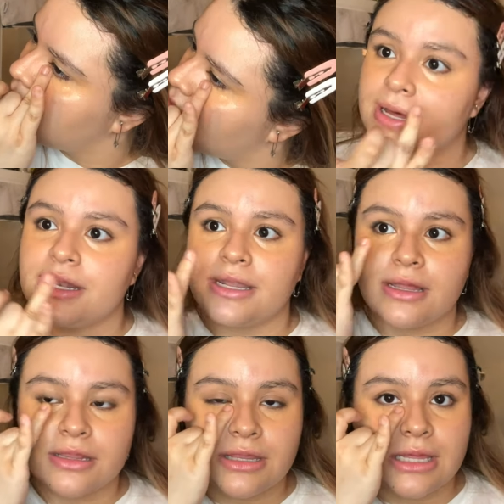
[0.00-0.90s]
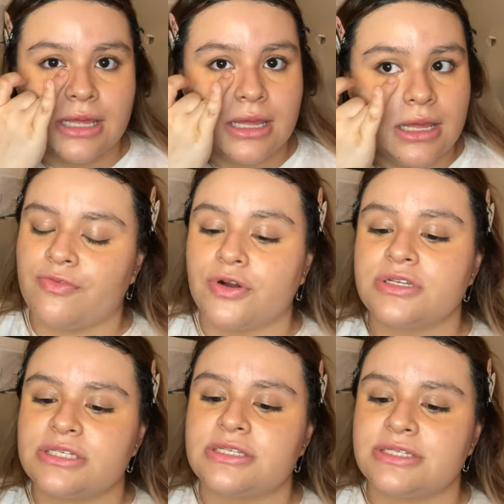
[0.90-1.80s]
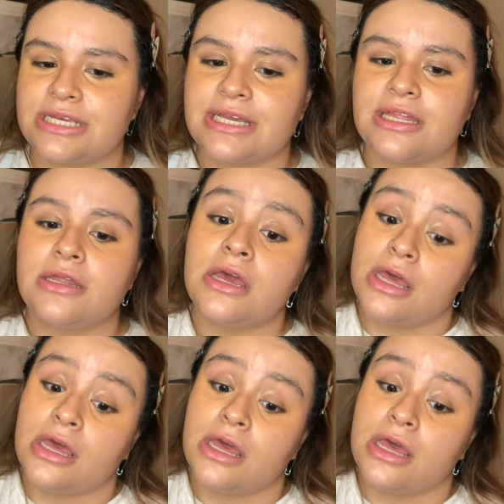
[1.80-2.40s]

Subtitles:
But the first, second,